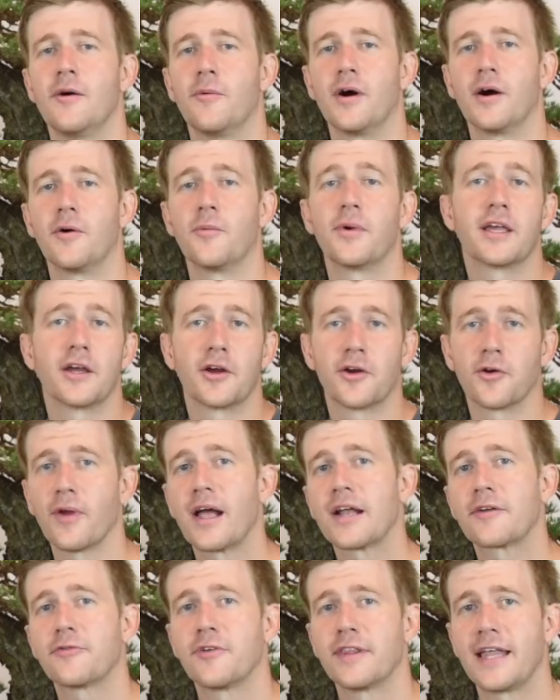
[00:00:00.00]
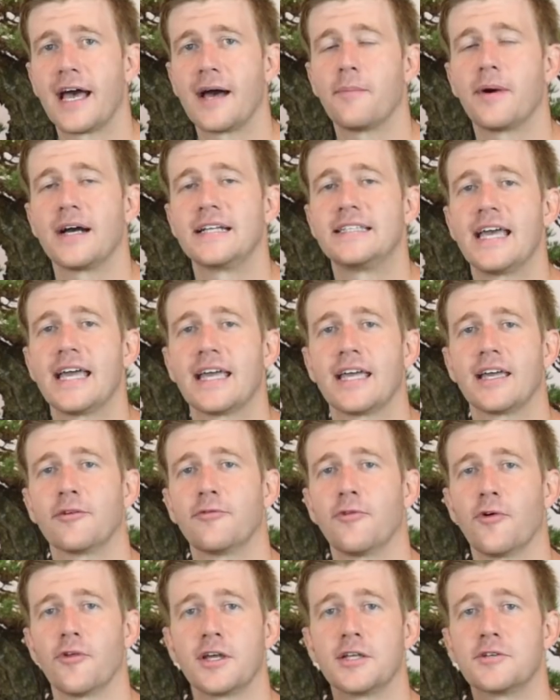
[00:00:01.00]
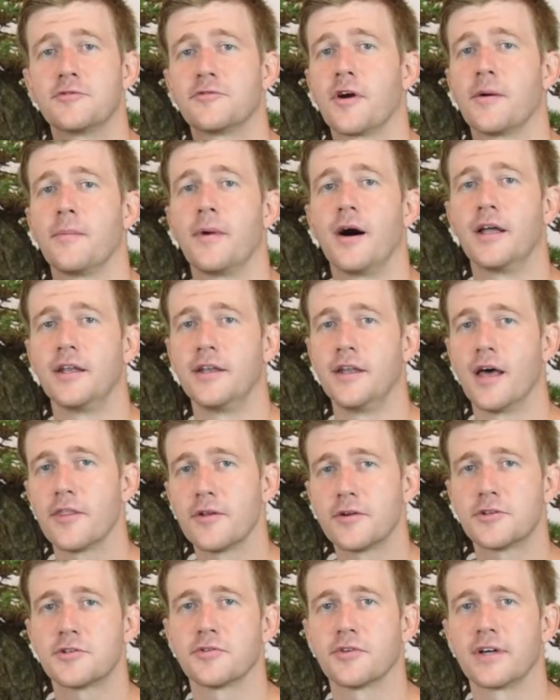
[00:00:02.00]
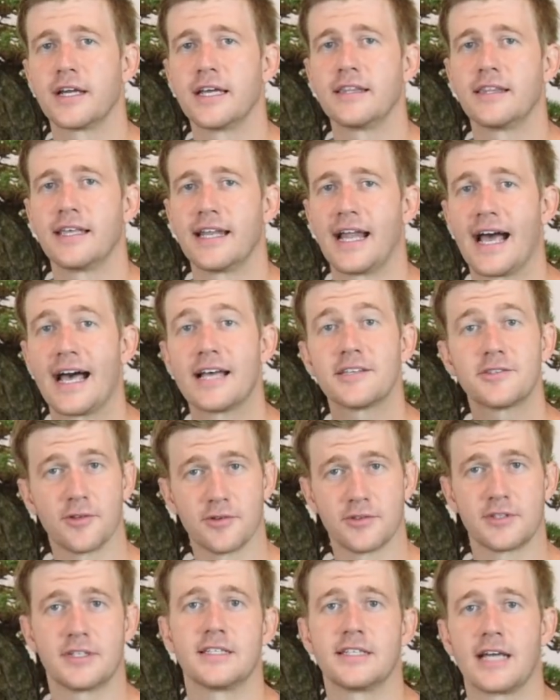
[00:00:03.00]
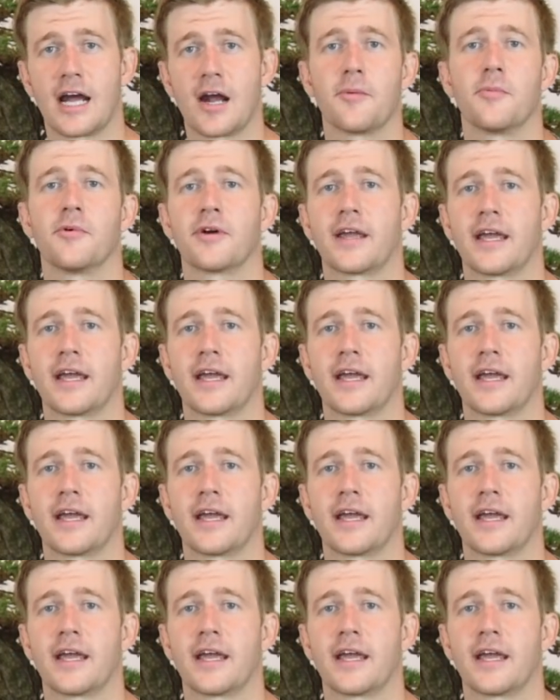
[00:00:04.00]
Well, we can correct for that by taking foliage from another tree that has those desirable